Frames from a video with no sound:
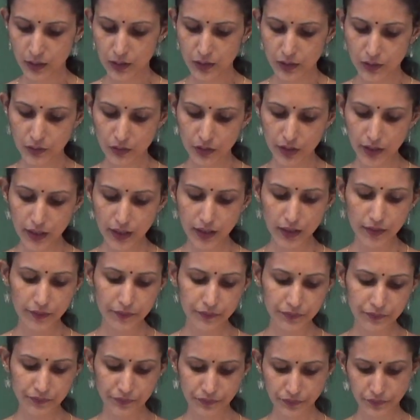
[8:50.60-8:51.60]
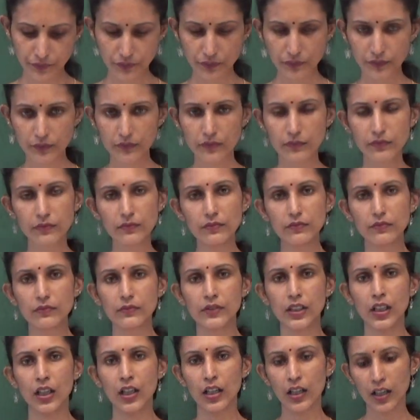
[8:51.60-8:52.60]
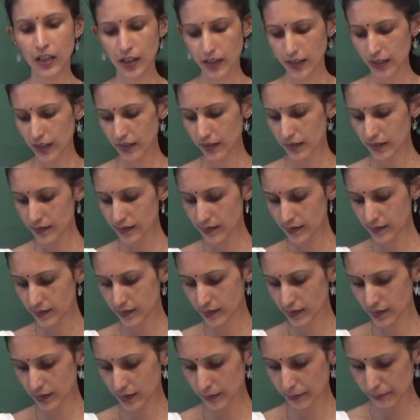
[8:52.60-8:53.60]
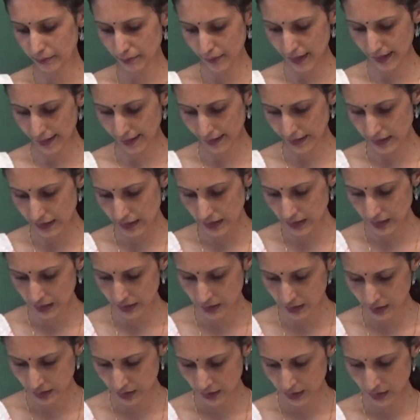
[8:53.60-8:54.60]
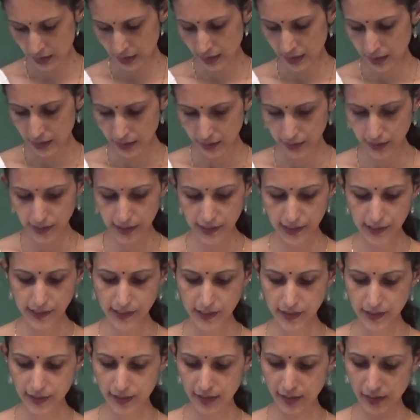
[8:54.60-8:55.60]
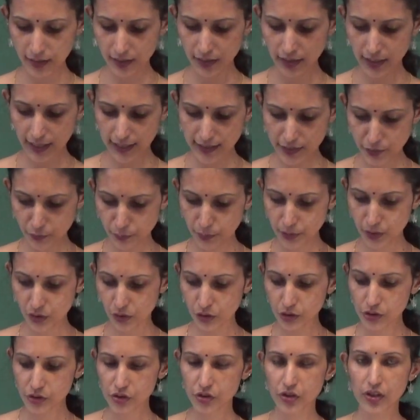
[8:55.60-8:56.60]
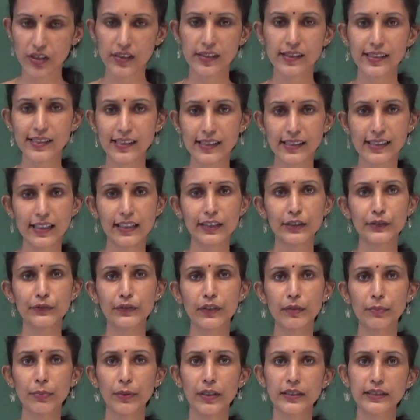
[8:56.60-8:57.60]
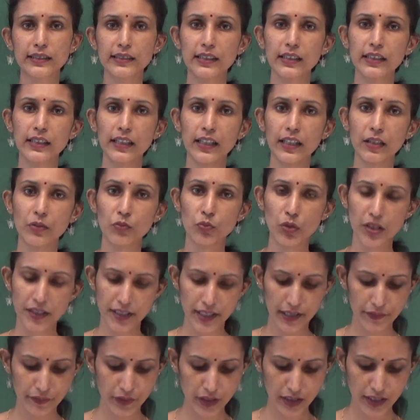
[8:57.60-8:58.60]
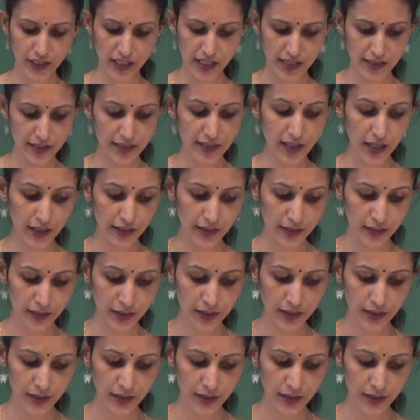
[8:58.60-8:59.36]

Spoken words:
Okay, now this man, he has been also a successful person in whatever he has done.